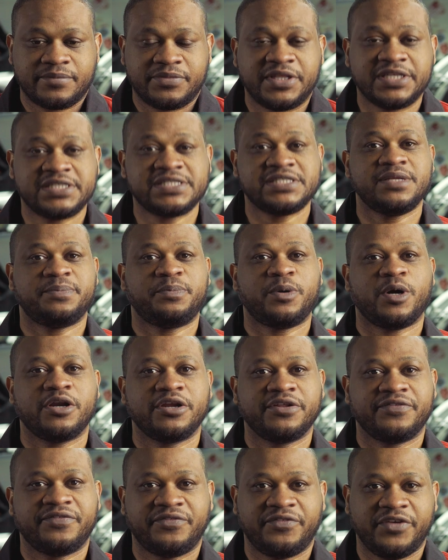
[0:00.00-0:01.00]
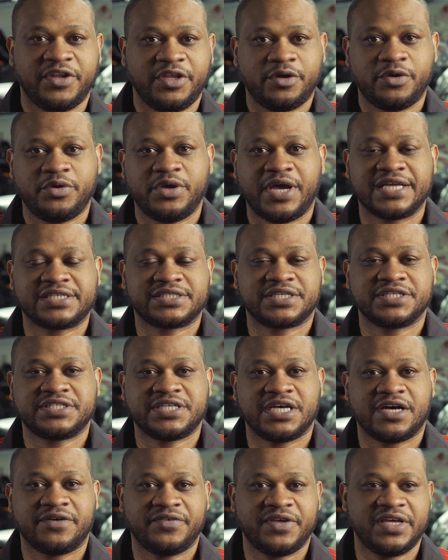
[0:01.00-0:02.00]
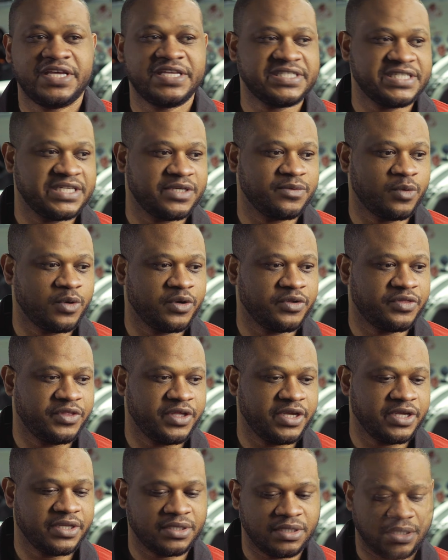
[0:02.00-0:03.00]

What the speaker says: This is the part of the video you ask yourself, is it worth it?